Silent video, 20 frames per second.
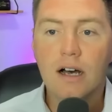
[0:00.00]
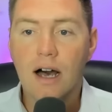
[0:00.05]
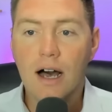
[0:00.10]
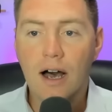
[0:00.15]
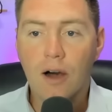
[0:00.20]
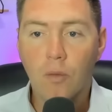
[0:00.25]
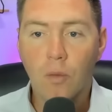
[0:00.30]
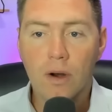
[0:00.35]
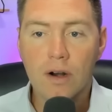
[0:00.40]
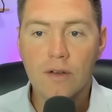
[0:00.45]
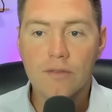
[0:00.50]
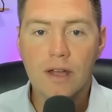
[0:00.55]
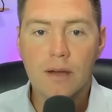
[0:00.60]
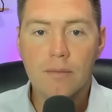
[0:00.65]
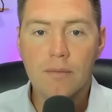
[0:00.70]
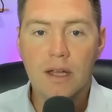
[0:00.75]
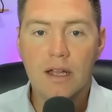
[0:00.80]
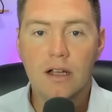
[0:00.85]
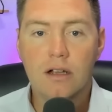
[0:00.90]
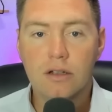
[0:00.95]
one of
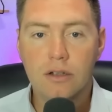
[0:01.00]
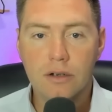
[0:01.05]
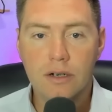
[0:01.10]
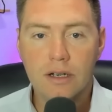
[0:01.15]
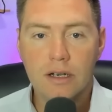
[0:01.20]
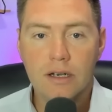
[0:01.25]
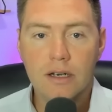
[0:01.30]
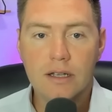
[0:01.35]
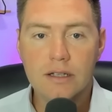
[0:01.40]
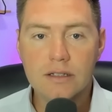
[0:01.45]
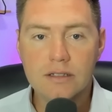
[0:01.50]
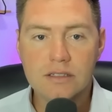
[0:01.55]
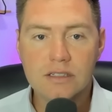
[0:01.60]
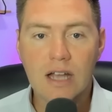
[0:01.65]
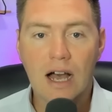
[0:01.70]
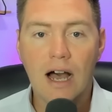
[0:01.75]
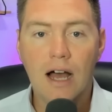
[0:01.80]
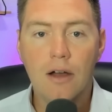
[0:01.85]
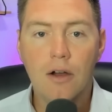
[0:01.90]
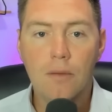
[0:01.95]
them including
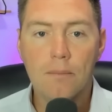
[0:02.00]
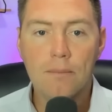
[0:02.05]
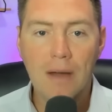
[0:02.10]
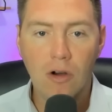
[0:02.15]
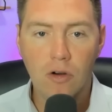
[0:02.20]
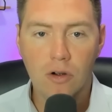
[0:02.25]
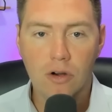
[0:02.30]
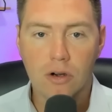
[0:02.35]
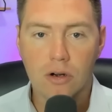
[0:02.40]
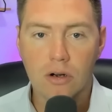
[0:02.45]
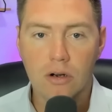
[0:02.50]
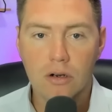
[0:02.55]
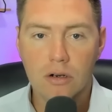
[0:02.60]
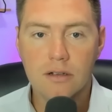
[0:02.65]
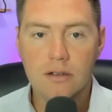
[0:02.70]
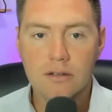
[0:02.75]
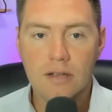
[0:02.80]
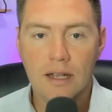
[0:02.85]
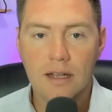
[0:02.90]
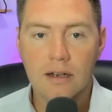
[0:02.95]
Scott Melker,
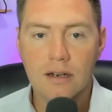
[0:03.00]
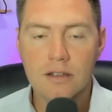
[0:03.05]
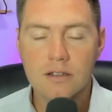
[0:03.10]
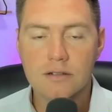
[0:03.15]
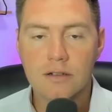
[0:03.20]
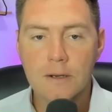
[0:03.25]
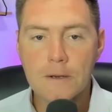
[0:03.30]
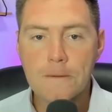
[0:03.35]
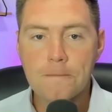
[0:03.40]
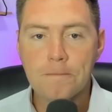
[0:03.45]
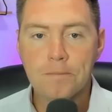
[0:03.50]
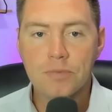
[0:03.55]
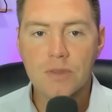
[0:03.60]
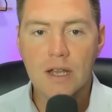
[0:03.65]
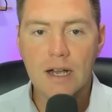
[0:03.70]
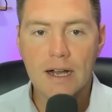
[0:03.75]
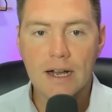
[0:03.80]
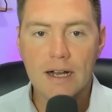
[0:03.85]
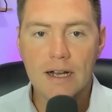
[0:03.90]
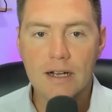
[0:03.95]
taking his
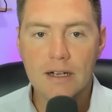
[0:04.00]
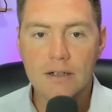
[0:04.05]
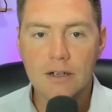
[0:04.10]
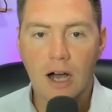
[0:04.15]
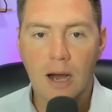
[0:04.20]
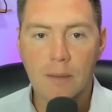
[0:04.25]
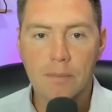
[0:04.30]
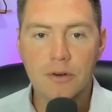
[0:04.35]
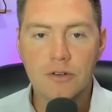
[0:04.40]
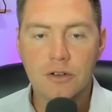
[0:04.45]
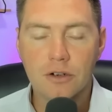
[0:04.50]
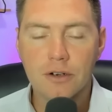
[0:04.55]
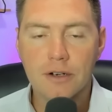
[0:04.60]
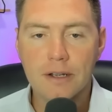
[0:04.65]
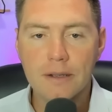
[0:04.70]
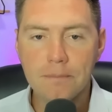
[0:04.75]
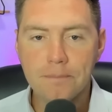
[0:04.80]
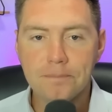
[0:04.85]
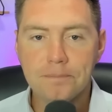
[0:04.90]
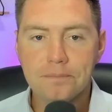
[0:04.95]

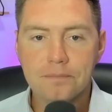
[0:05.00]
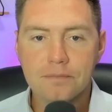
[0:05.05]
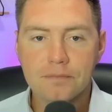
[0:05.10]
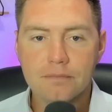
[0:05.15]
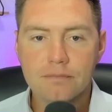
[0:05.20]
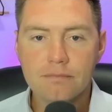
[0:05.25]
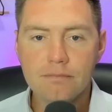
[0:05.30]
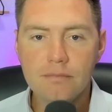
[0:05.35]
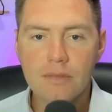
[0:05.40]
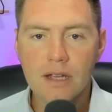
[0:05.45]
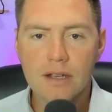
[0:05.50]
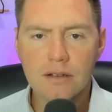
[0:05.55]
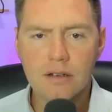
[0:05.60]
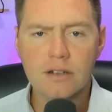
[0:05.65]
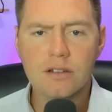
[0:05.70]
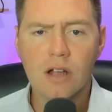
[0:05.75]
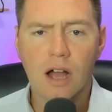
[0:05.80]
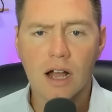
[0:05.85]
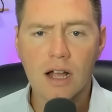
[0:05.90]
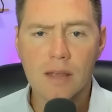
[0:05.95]
opportunity to
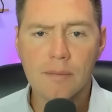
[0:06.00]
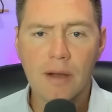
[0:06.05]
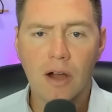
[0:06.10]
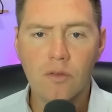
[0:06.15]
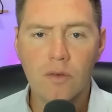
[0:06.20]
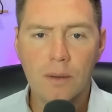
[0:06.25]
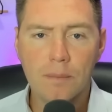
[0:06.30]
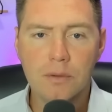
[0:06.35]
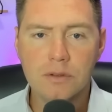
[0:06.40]
talk about Ripple